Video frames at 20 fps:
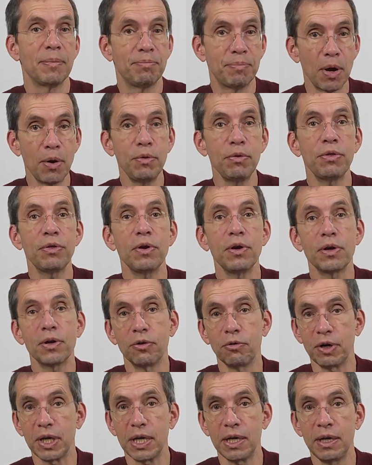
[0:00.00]
both
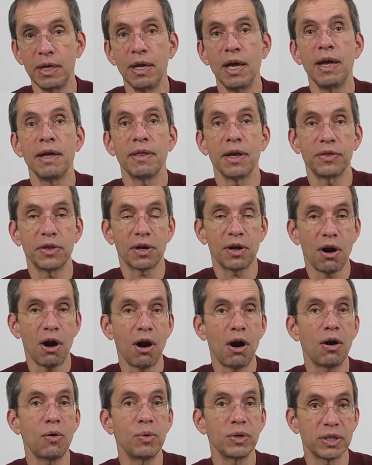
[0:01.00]
agree that the
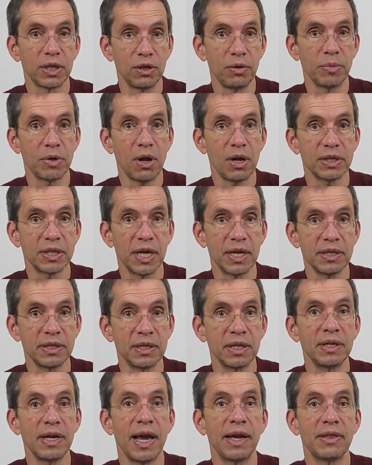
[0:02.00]
car was luminol
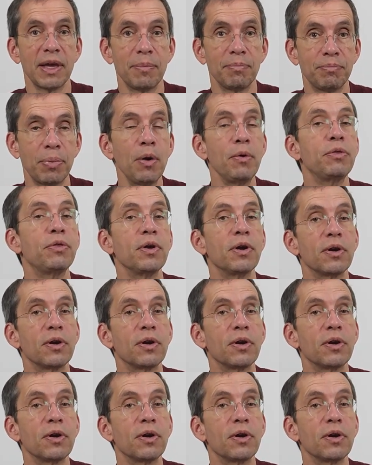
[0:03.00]
tested, and they both